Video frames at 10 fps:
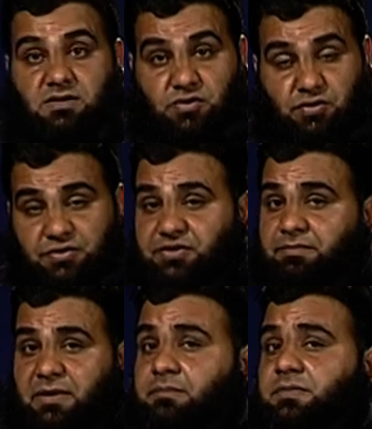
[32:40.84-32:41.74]
You should
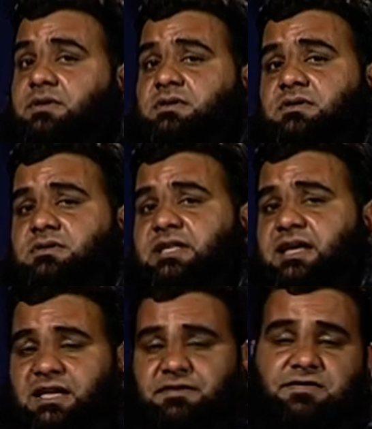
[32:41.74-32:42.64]
remember
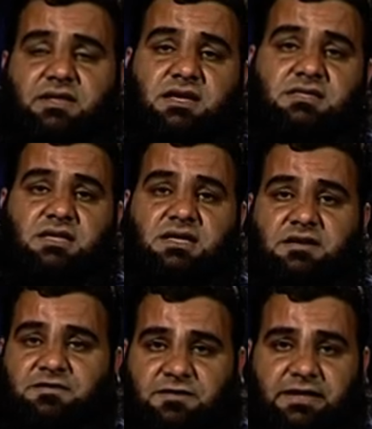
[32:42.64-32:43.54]
that if there is a
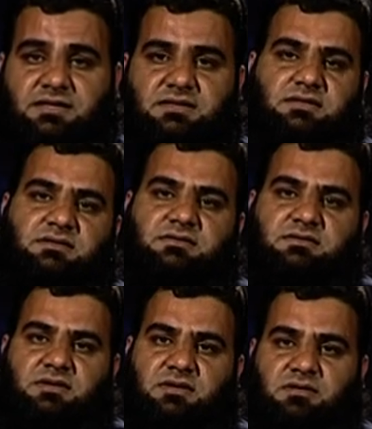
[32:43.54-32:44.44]
conflict
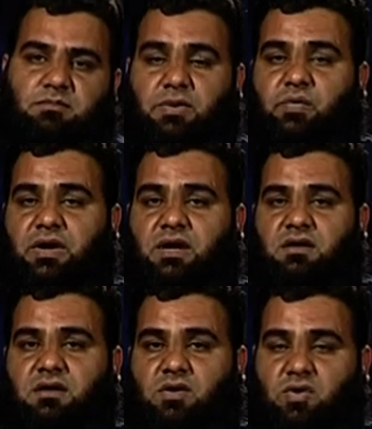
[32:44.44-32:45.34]
between
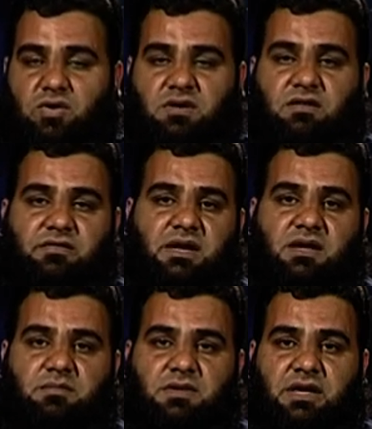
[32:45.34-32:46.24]
local
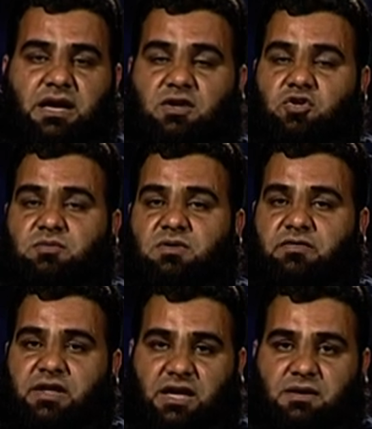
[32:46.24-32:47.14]
variable and global
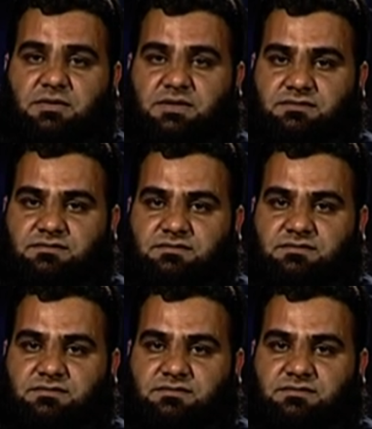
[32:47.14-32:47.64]
variable,